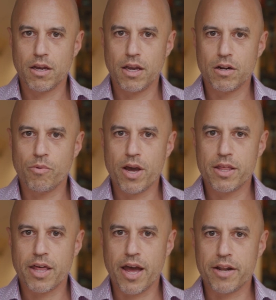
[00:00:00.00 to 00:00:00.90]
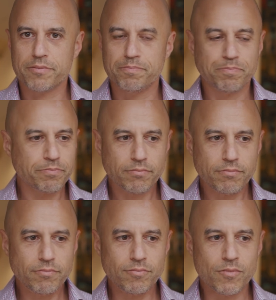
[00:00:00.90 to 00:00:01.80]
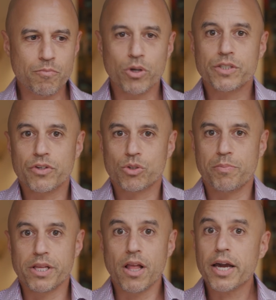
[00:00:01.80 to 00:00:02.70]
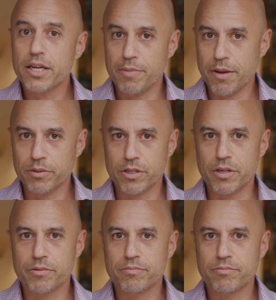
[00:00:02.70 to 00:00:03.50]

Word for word: in a way that most of us would be lucky to be able to do.